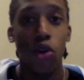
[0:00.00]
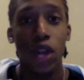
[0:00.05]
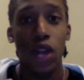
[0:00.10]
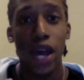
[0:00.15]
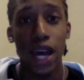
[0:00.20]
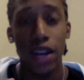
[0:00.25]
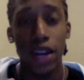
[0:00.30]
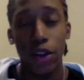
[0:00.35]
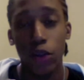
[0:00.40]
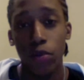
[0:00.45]
on a
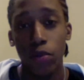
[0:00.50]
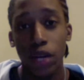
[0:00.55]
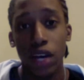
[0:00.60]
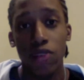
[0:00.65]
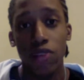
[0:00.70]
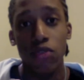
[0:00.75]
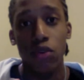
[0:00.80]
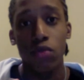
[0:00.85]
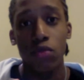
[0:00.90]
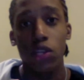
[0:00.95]
handheld
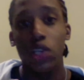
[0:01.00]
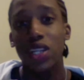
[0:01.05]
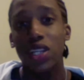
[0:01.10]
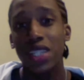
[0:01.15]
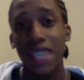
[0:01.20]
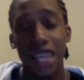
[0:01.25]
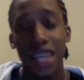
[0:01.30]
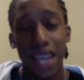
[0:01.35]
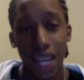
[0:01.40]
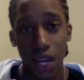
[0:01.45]
platform that you can
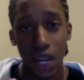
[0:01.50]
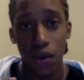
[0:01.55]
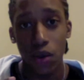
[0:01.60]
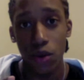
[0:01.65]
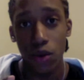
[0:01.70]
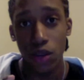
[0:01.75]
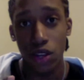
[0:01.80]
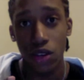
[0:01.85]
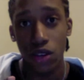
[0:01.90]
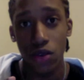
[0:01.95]
take anywhere
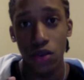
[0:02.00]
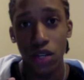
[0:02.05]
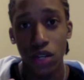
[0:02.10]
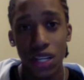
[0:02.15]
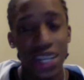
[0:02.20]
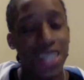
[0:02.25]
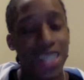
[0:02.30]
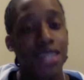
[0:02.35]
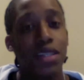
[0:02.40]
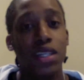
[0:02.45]
with you.
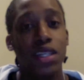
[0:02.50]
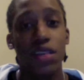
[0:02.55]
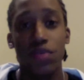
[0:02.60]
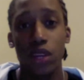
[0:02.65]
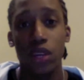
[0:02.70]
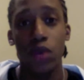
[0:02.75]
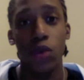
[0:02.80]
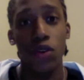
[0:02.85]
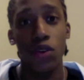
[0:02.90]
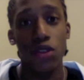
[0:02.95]
It's
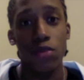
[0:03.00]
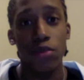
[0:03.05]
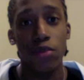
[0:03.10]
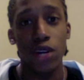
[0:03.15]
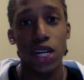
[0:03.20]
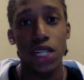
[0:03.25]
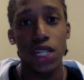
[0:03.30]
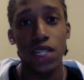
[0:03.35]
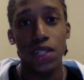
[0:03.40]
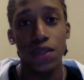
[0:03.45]
definitely worth the
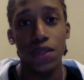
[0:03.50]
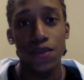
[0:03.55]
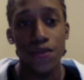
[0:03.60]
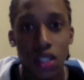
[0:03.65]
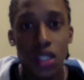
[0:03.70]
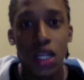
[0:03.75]
price.